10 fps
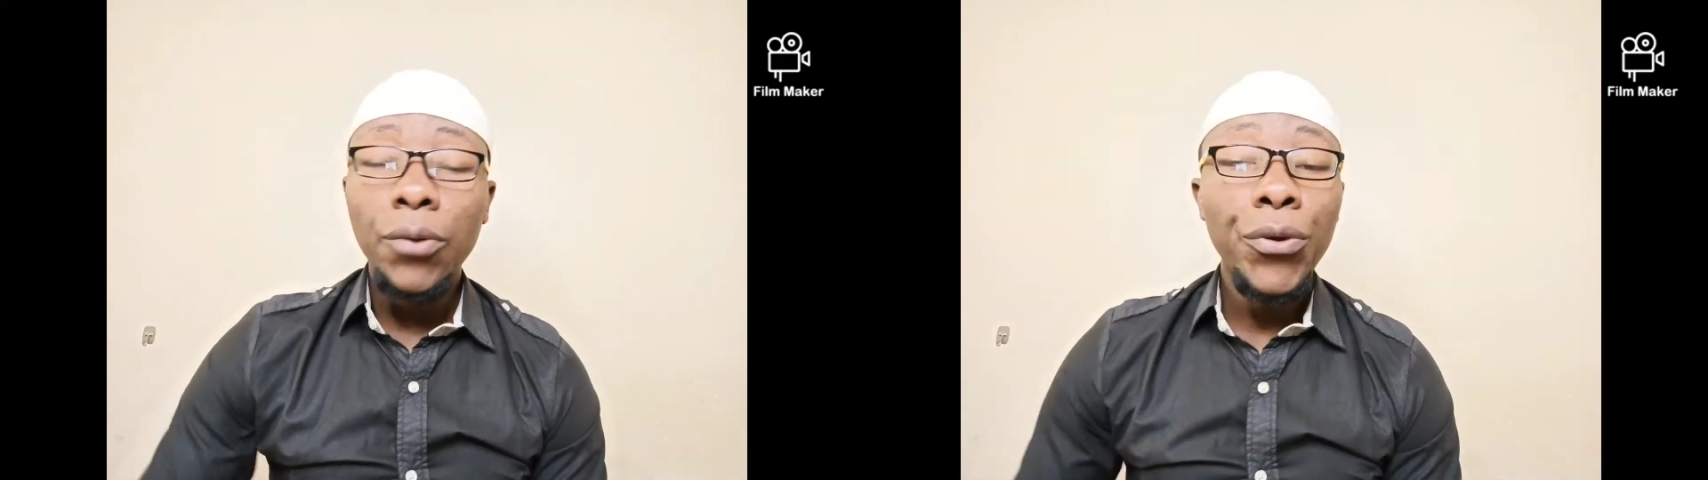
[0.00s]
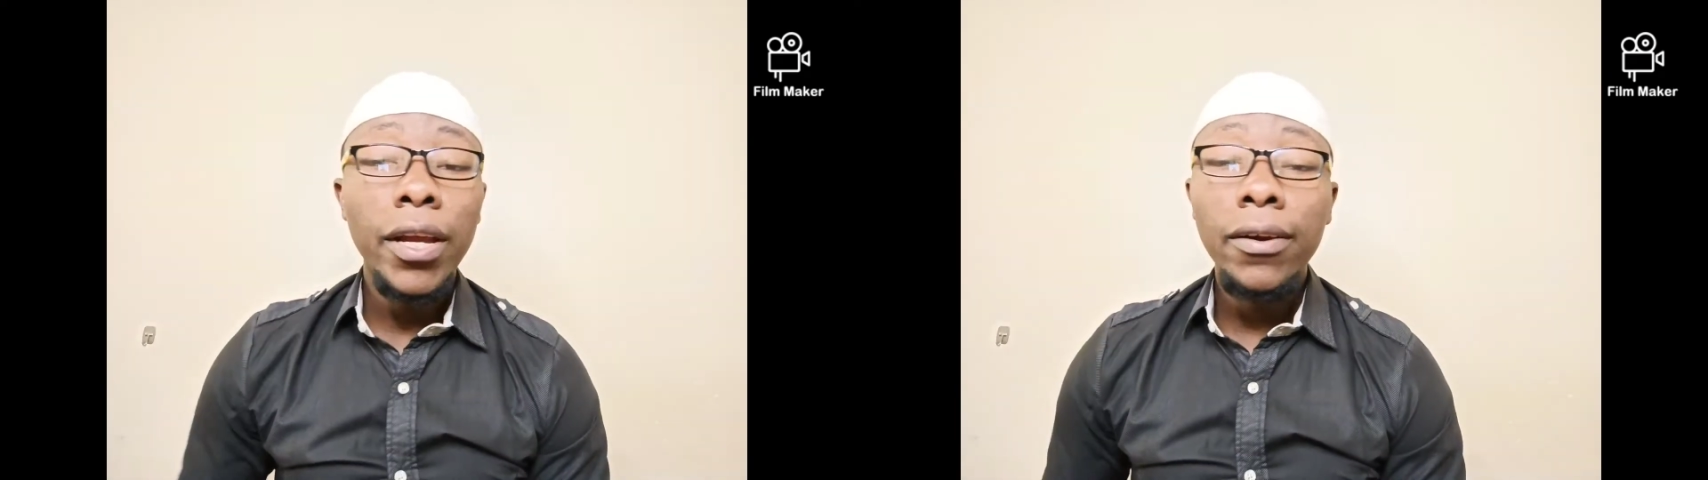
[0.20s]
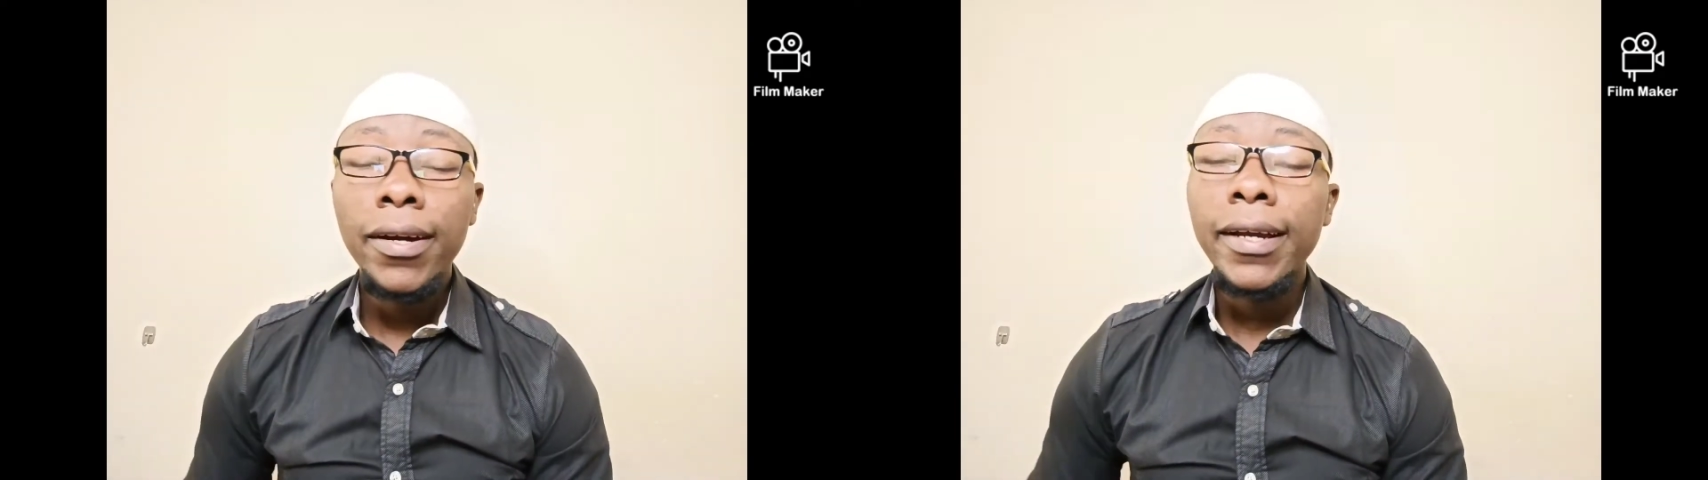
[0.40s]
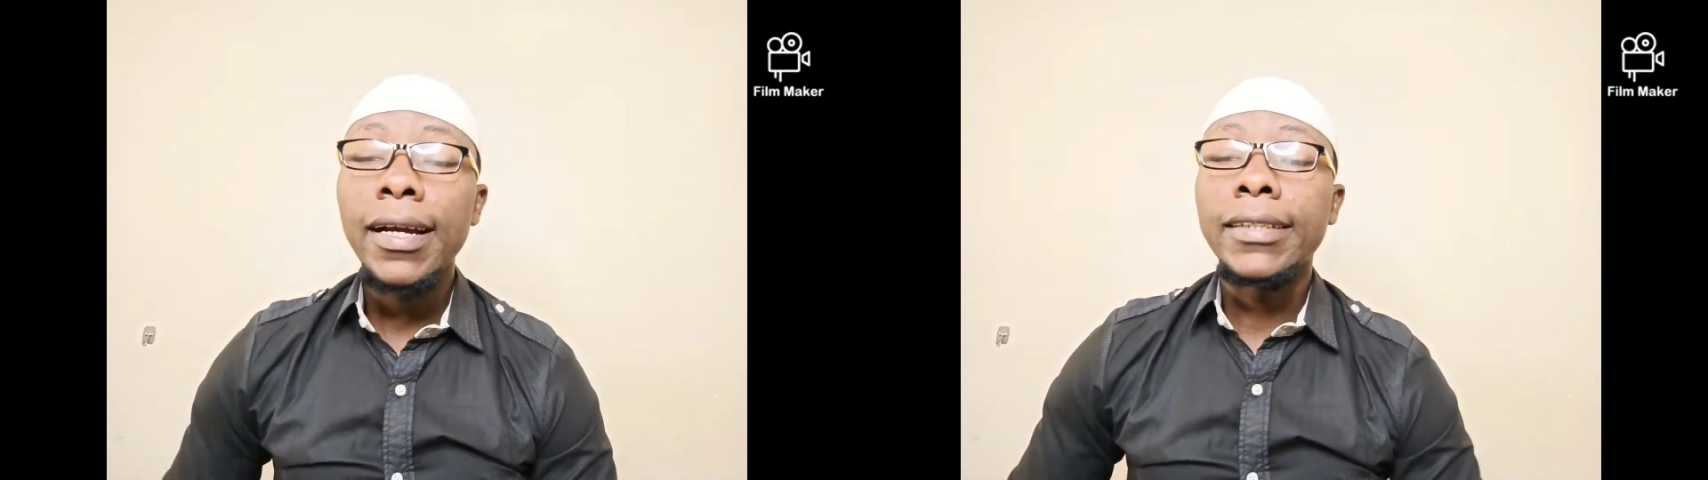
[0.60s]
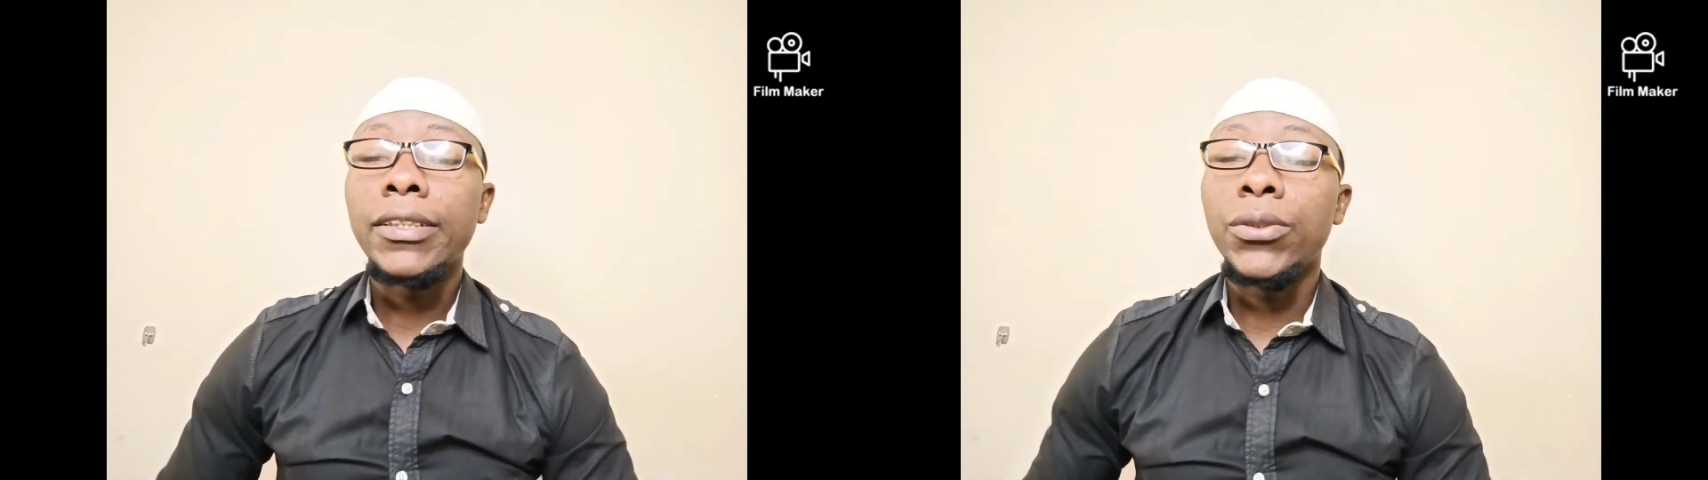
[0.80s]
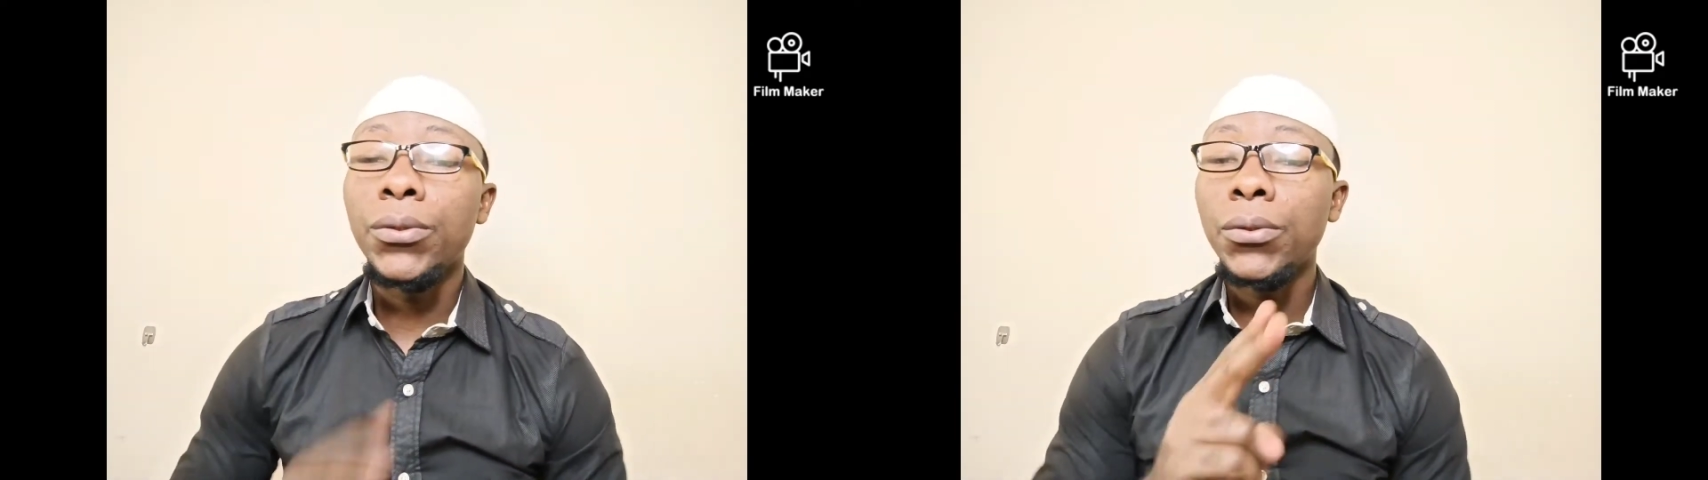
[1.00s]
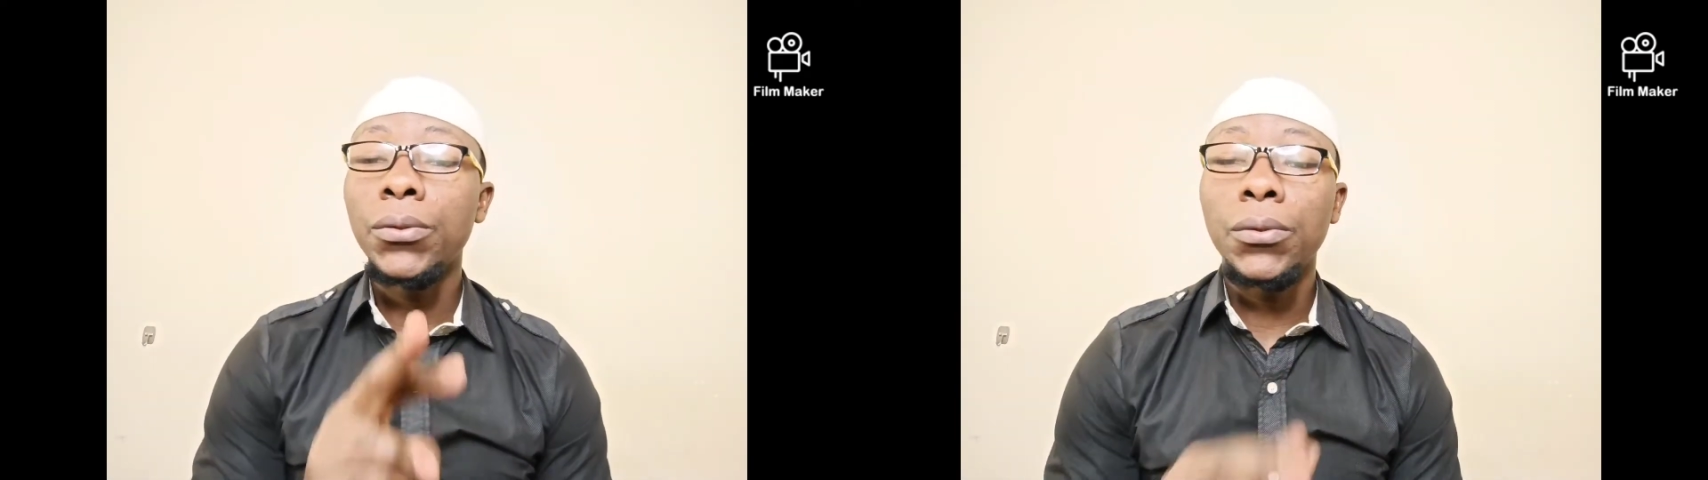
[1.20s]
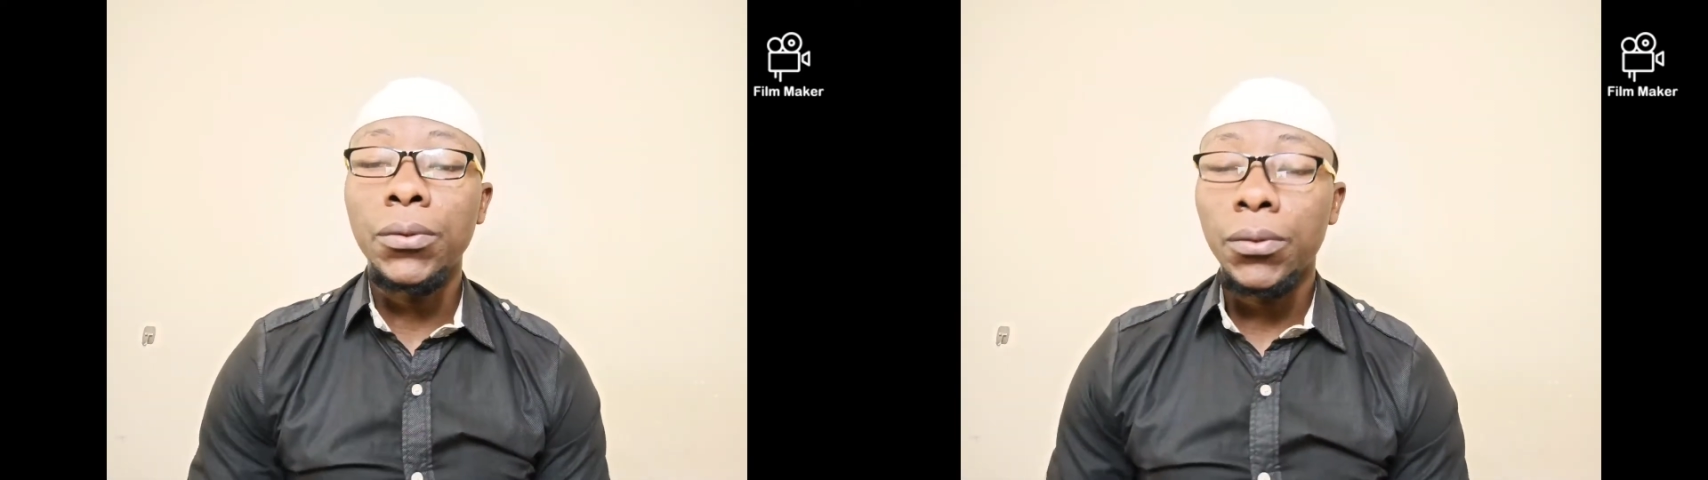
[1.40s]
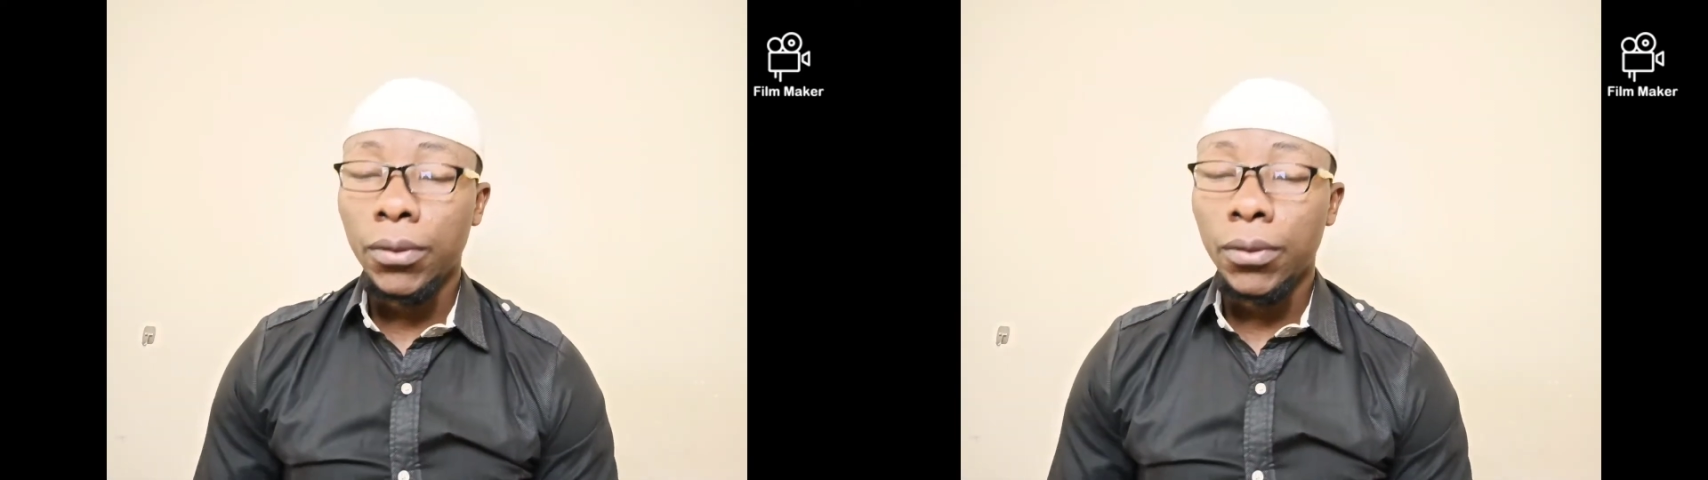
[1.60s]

We are looking at two